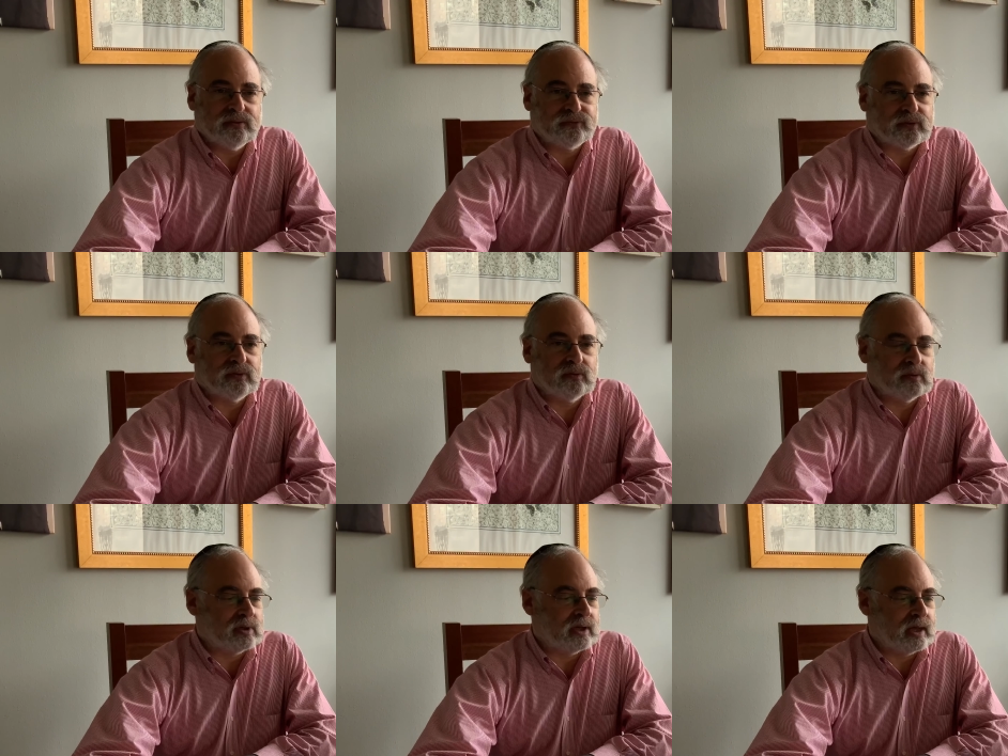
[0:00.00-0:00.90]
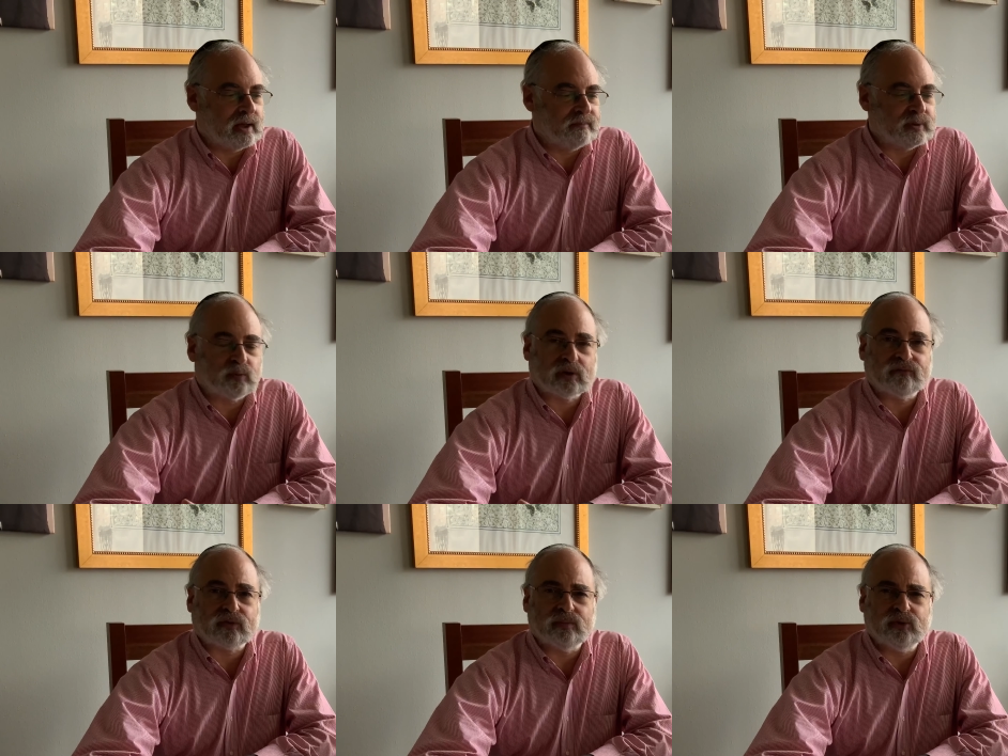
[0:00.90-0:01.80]
So I've been working
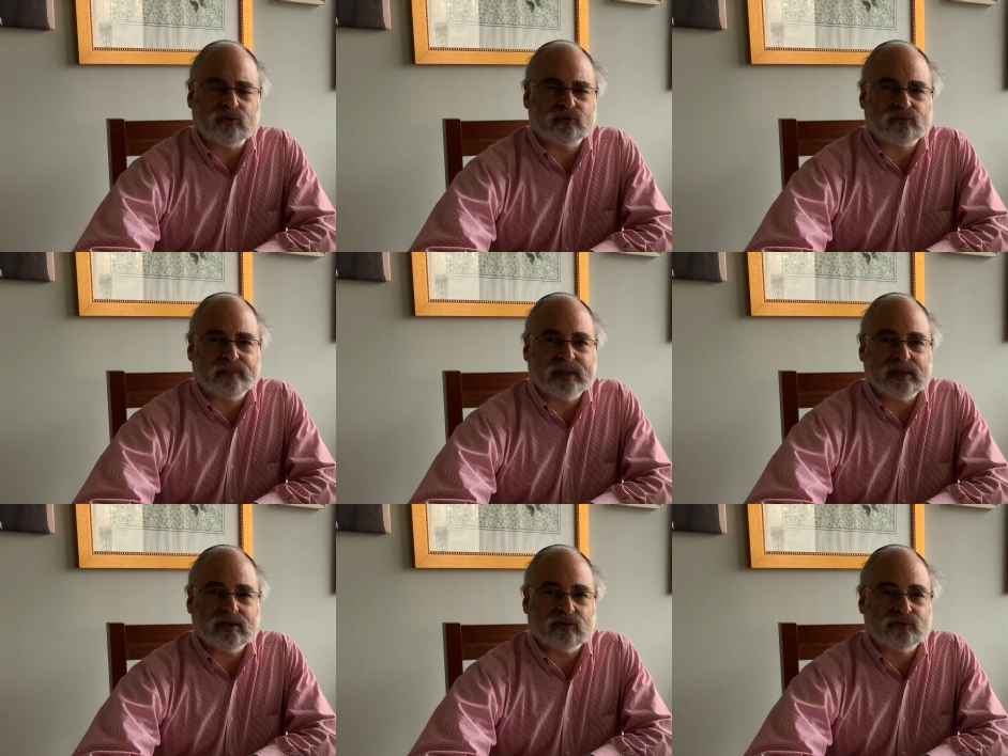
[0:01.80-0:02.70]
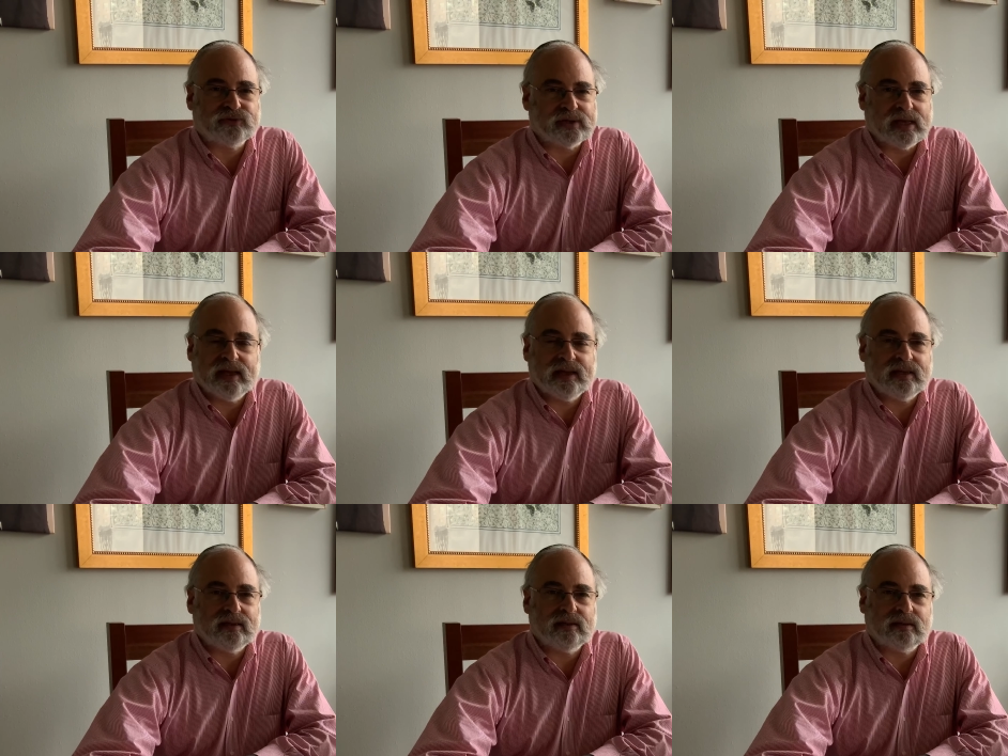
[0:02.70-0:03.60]
for computers for many years, and